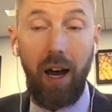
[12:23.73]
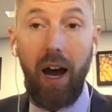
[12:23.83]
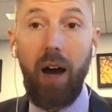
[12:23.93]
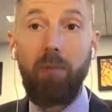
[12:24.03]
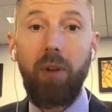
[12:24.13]

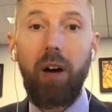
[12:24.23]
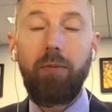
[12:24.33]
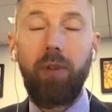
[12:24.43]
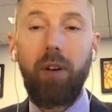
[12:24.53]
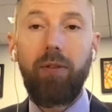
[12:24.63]

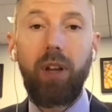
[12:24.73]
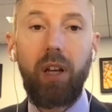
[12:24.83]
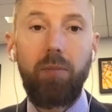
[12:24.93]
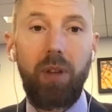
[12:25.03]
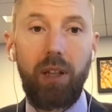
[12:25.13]
I feel like
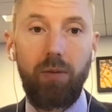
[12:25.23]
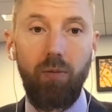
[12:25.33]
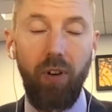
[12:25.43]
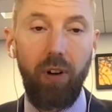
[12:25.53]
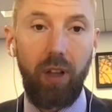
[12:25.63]
I'm in this
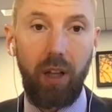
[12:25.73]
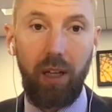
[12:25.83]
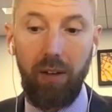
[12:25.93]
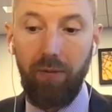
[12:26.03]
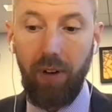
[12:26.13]
very
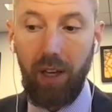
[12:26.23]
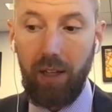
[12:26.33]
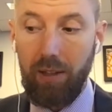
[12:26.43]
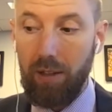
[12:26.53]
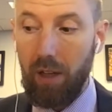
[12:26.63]
lucky
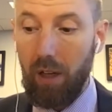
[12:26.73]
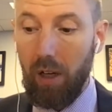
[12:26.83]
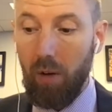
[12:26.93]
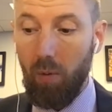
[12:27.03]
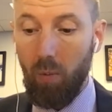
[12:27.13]
phase
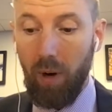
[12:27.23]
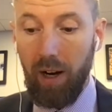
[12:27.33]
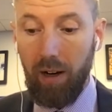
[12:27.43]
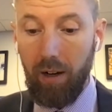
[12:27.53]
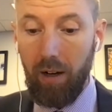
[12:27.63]

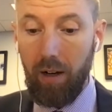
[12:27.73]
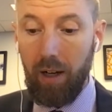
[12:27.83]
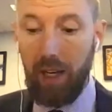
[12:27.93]
where